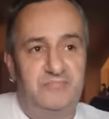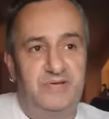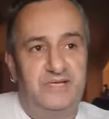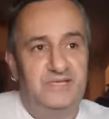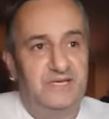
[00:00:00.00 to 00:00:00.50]

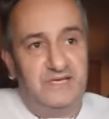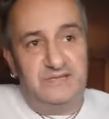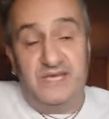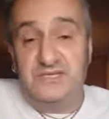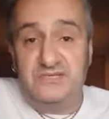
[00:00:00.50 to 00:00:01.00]
But uh,
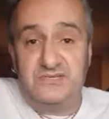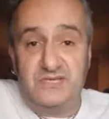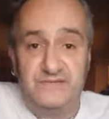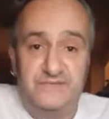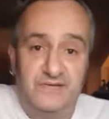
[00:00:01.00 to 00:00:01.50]
yeah, did you
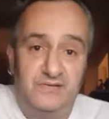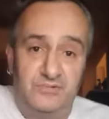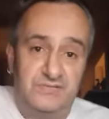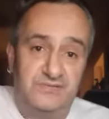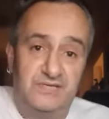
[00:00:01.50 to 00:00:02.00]
see the fight?
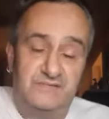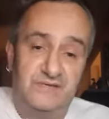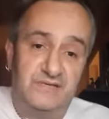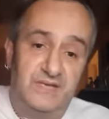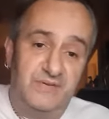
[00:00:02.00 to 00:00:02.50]
What do you think of
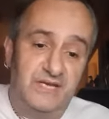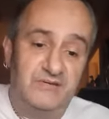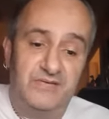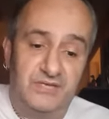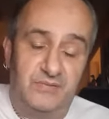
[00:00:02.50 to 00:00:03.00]
it? Let me know
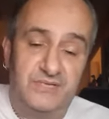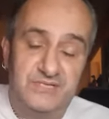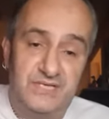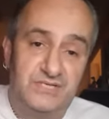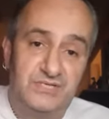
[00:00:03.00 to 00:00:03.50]
in the comments
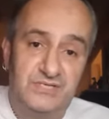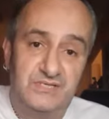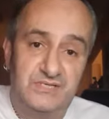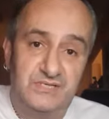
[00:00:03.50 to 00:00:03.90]
section.